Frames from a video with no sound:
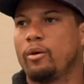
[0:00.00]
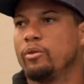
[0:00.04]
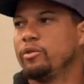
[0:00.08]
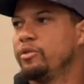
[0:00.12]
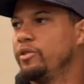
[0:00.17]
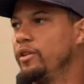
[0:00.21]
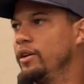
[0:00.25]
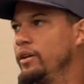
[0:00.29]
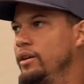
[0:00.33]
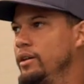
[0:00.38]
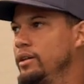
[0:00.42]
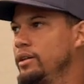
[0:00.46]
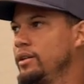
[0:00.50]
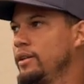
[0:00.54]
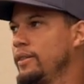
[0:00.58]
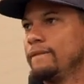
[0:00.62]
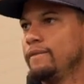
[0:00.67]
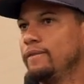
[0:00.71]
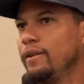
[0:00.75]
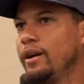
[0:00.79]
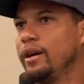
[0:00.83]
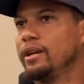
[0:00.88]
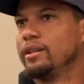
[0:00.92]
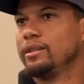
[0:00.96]
we feeling?
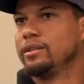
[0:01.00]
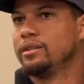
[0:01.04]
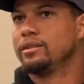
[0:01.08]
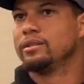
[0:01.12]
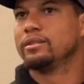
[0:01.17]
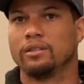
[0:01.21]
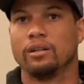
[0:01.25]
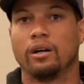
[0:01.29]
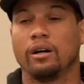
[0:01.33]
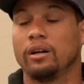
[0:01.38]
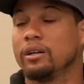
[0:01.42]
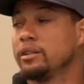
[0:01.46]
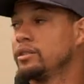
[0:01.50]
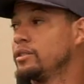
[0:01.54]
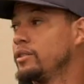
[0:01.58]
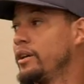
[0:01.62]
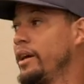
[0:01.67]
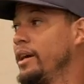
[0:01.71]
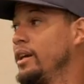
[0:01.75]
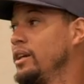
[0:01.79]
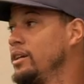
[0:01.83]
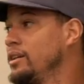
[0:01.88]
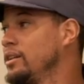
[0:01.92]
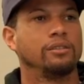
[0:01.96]
Ready? Y'all look
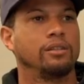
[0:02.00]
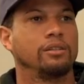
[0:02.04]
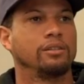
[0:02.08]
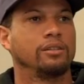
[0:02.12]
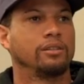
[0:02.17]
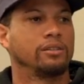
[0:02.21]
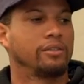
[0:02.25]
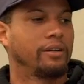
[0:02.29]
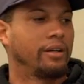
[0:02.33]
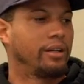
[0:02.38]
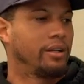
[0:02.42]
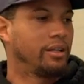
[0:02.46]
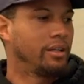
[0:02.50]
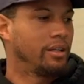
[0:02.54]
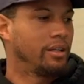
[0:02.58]
great. That look great.